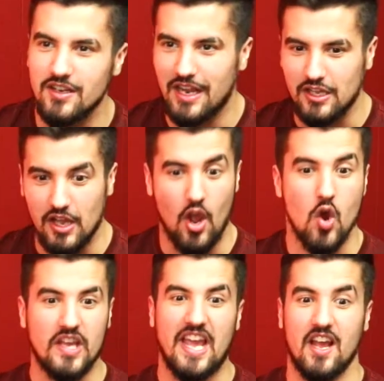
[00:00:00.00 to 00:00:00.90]
like,
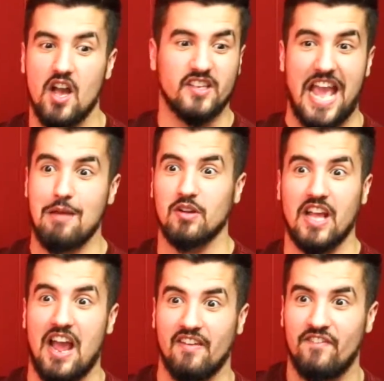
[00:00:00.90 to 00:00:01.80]
okay, a camera
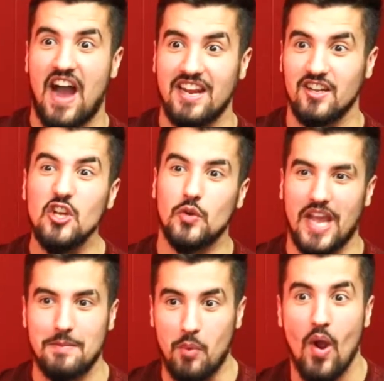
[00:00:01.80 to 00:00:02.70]
guy, find
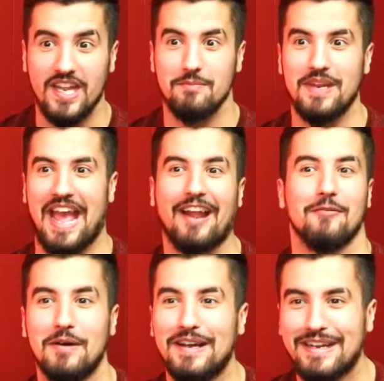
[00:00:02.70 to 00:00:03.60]
Luke and point at me at
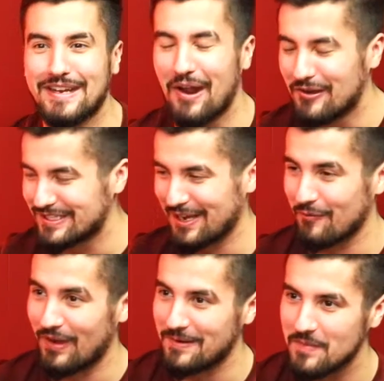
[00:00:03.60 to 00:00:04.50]
him. It's like,
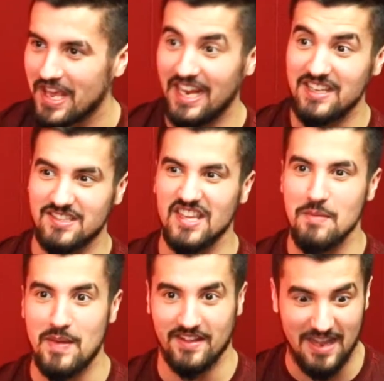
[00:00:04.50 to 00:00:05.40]
what? He's
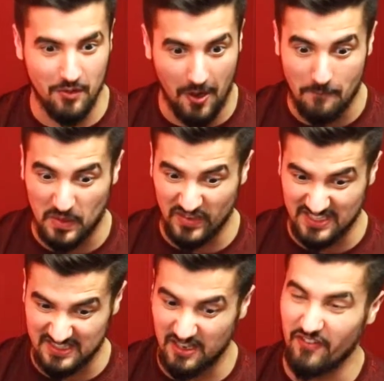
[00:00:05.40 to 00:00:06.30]
sleeping. There we go.
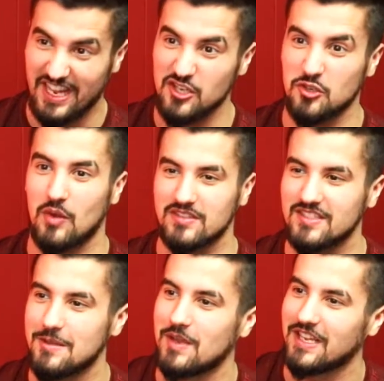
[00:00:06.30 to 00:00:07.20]
Perfect. Suffocation while
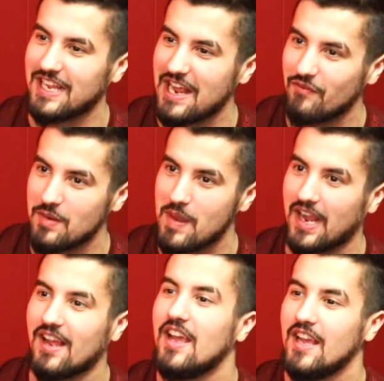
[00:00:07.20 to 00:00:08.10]
sleeping. He can't fight
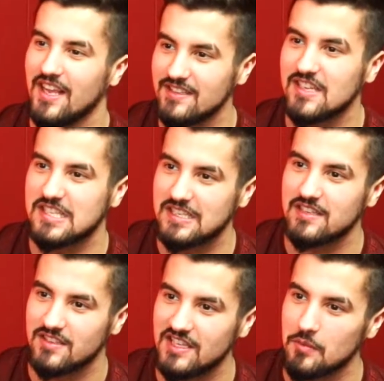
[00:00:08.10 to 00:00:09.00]
back. It does.
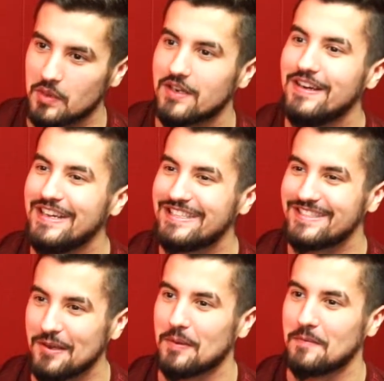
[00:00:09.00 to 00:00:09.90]
It's stupid. It's
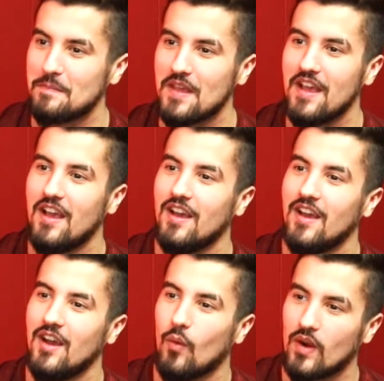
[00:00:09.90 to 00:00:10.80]
stupid.
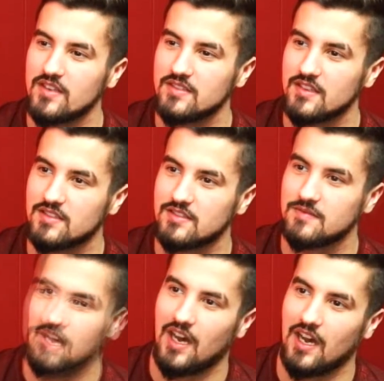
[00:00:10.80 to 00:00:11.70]
What is this?
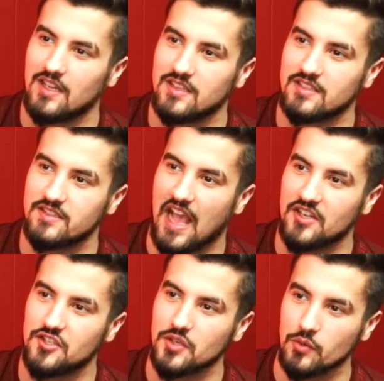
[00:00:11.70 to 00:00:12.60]
Uh, the
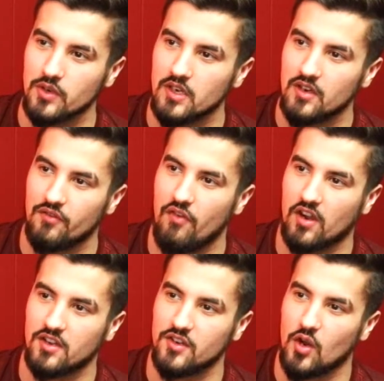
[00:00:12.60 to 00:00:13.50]
statue
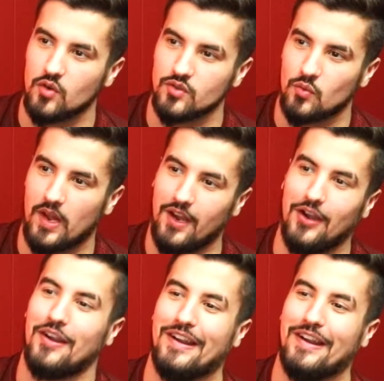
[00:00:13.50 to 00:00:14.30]
fucking knows where.